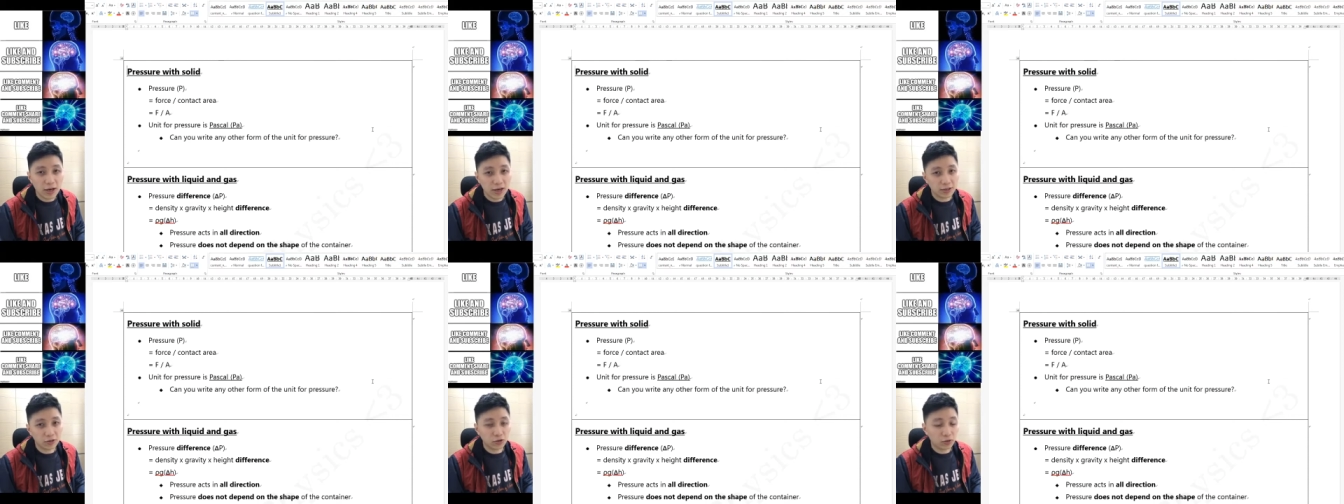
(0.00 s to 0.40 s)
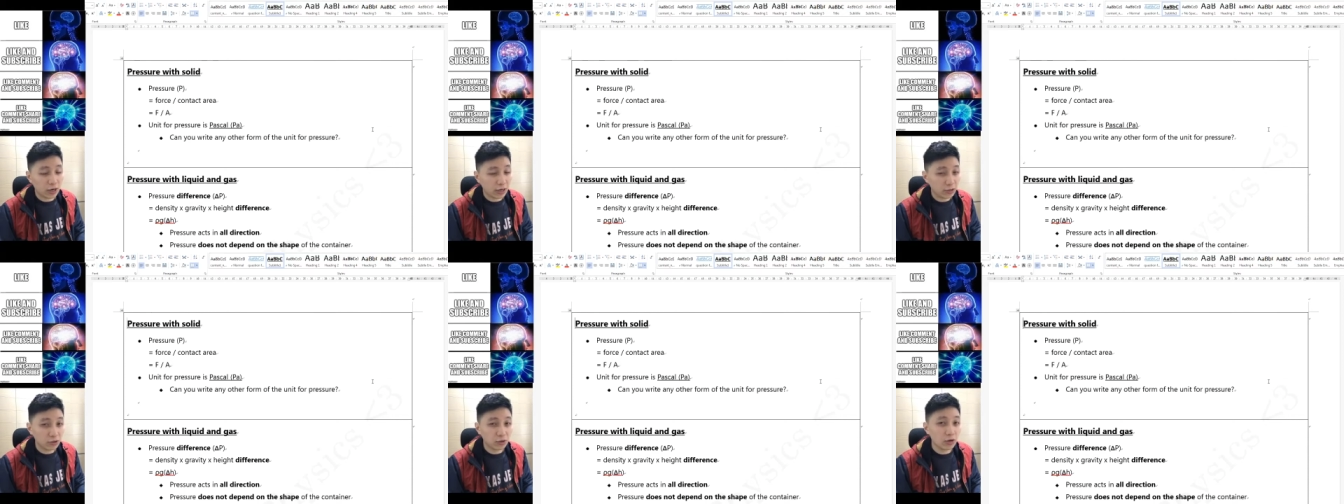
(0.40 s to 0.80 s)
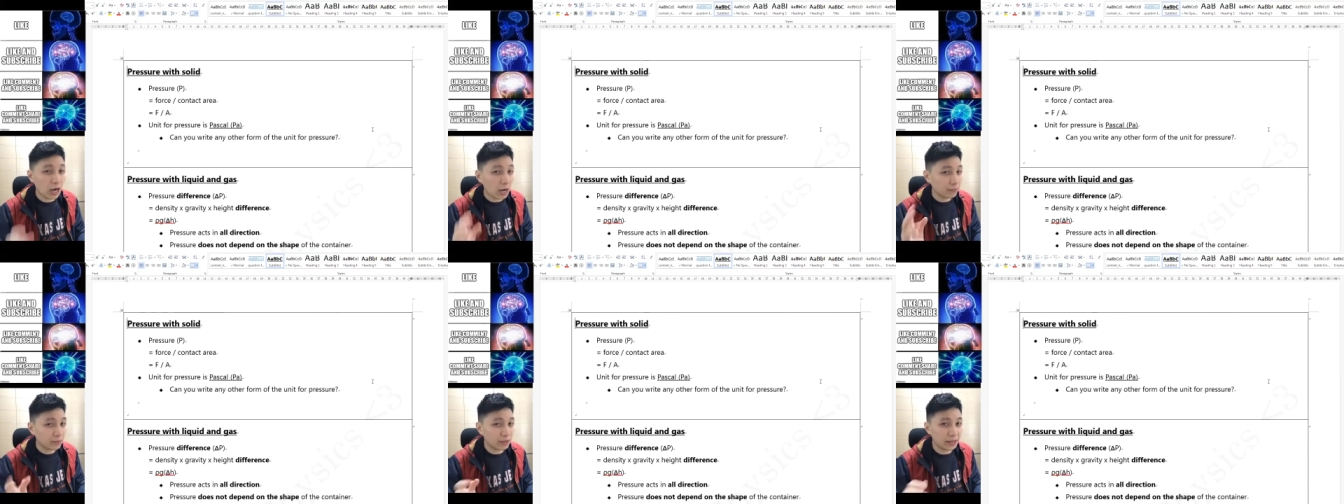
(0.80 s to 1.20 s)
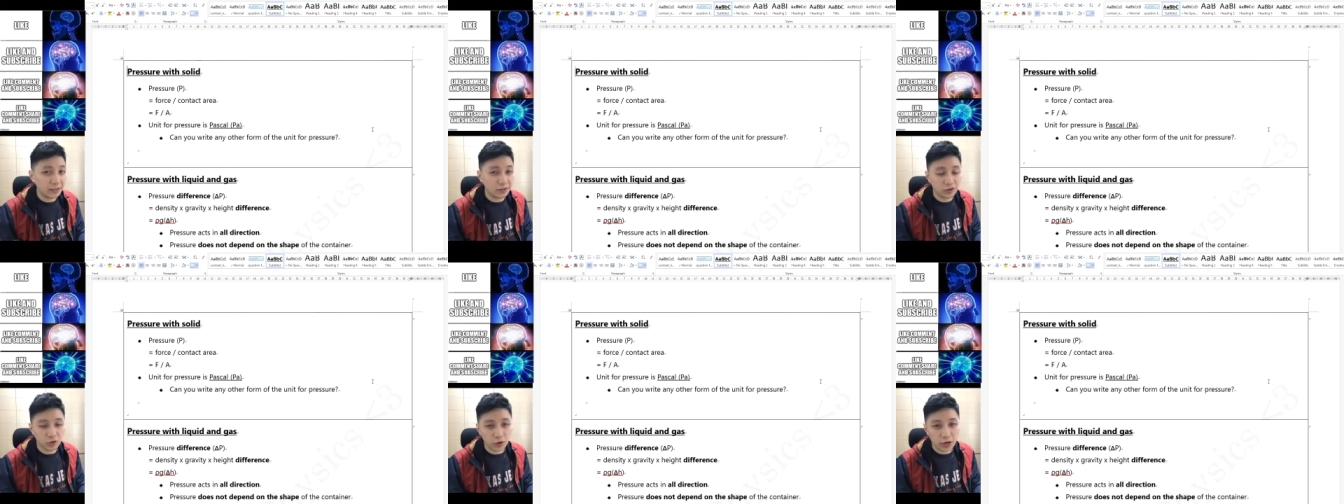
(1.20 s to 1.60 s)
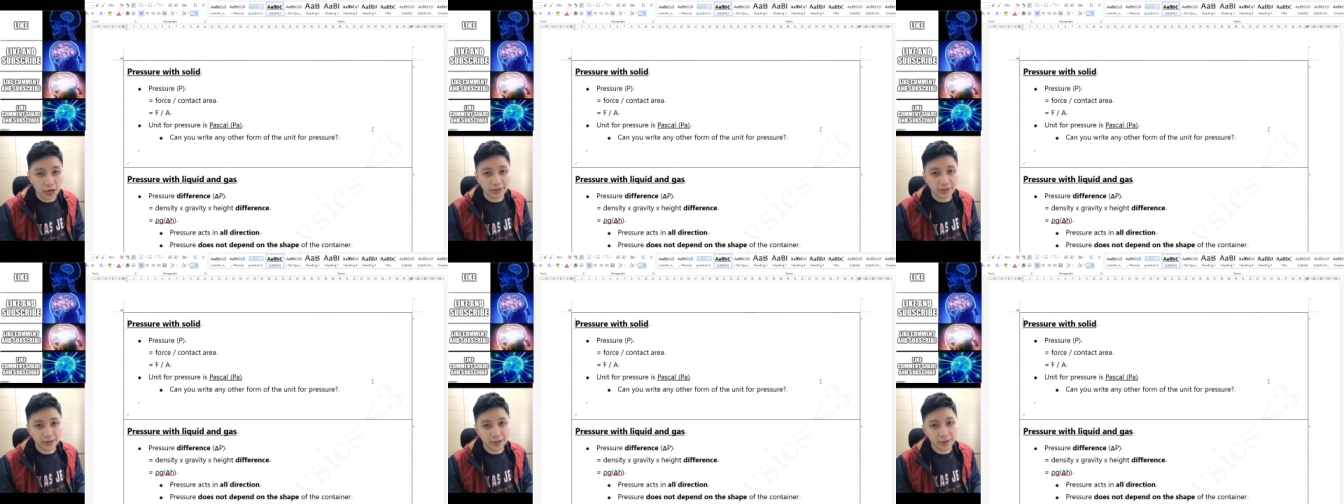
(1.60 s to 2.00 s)
and try to update your
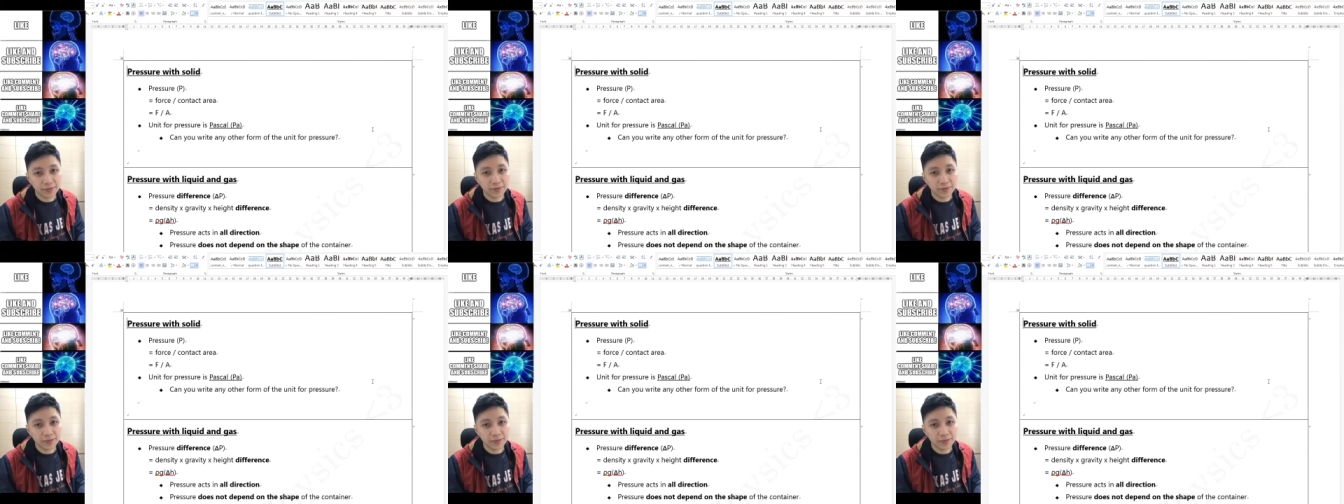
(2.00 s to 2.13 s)
answer.